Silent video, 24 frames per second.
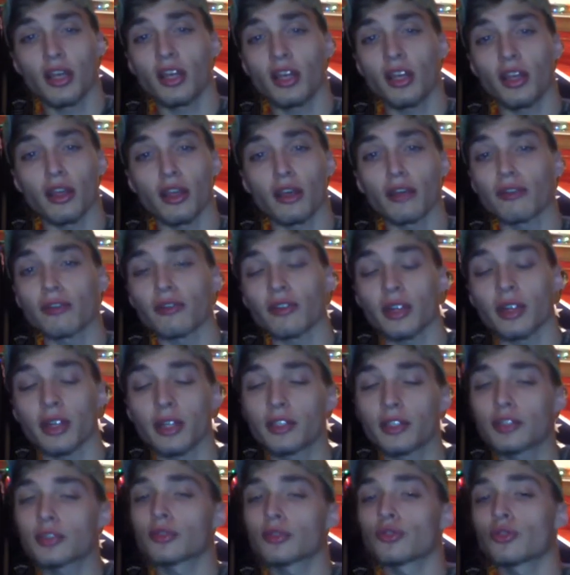if it
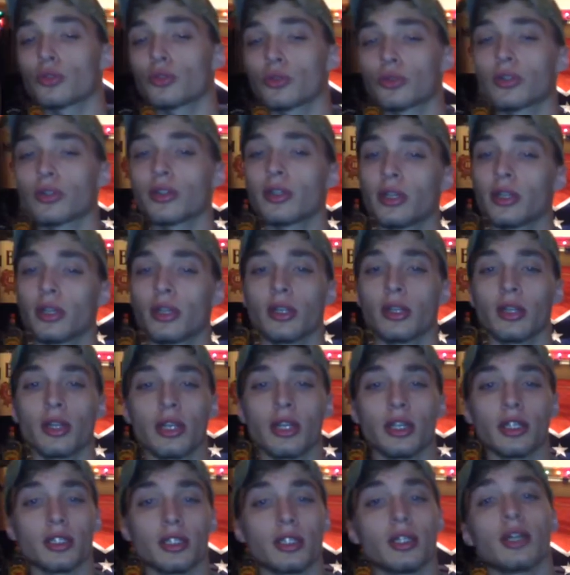hits your lure
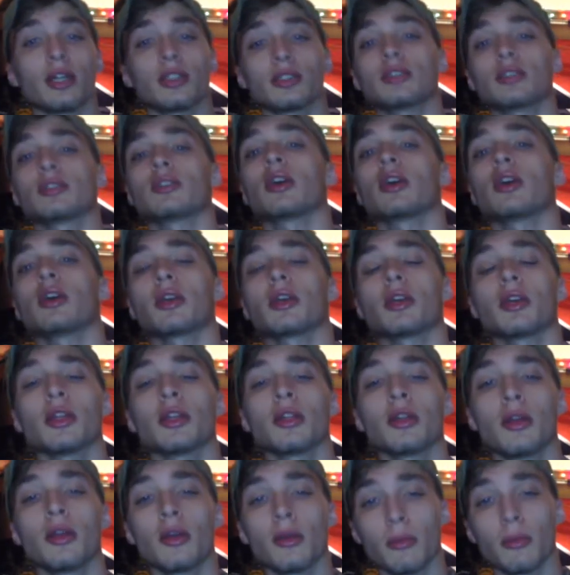and it doesn't take
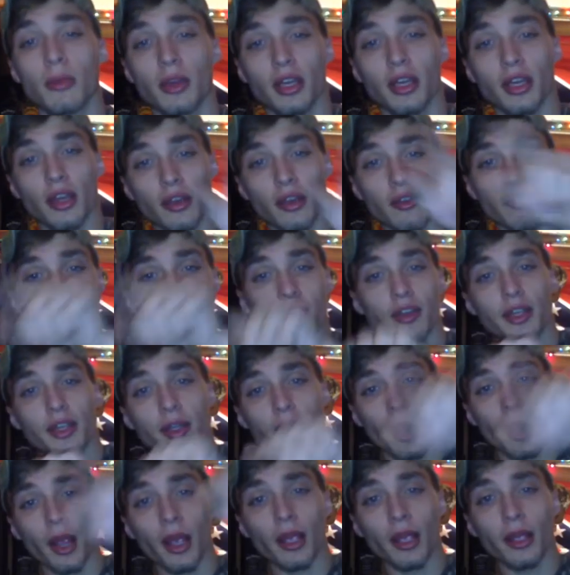it, make a
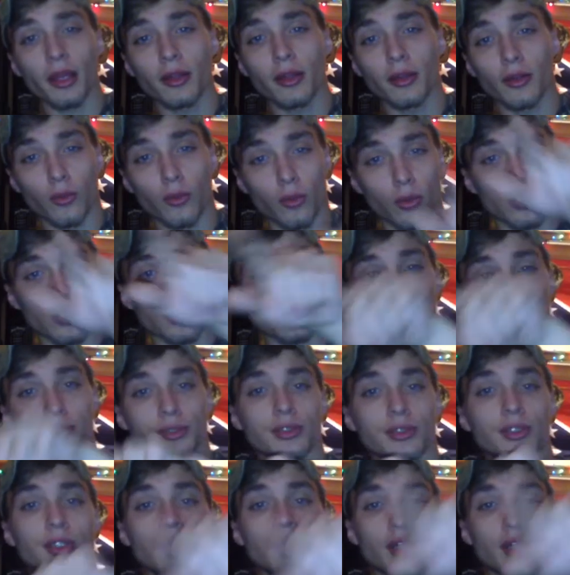figure 8 in the water,